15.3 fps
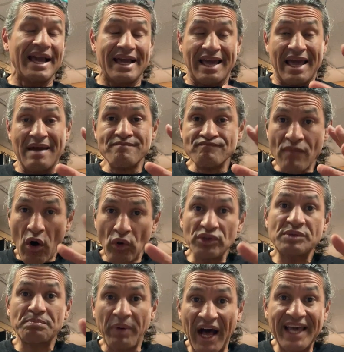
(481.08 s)
And
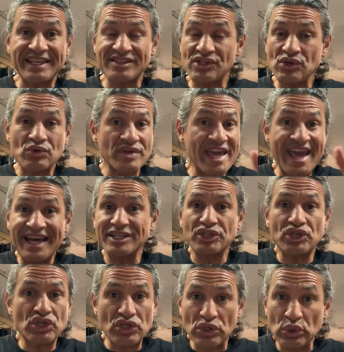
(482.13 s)
most bikes, you can't
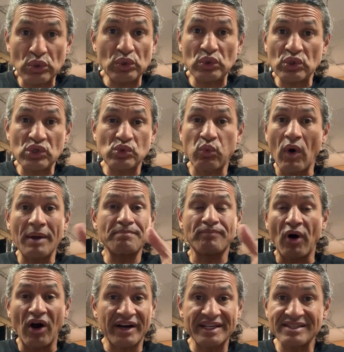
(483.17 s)
choose what
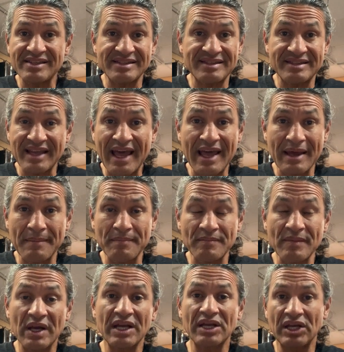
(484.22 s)
bar and stem